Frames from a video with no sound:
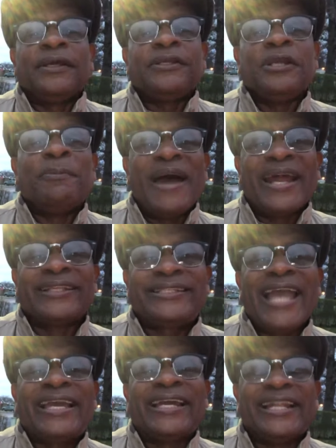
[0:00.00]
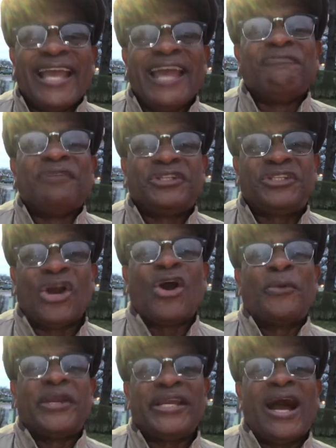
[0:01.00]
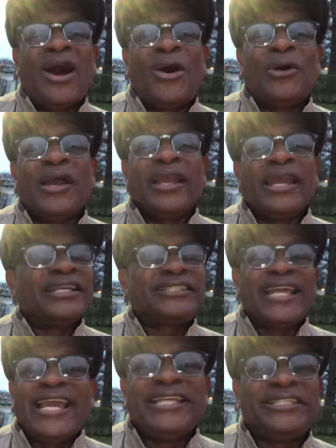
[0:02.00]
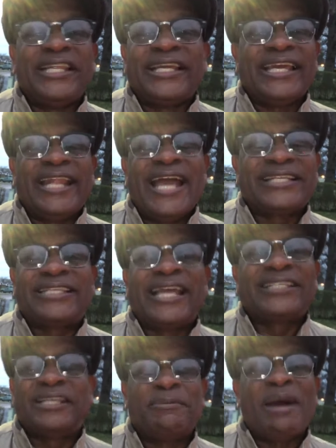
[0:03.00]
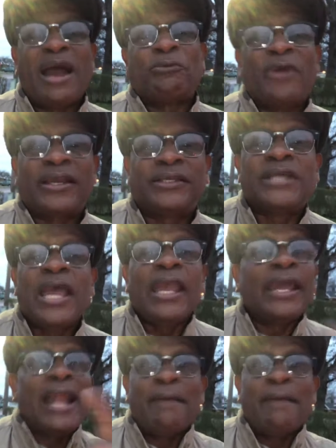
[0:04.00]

You better take an inventory, y'all. It's easy to get access to my records. And I'm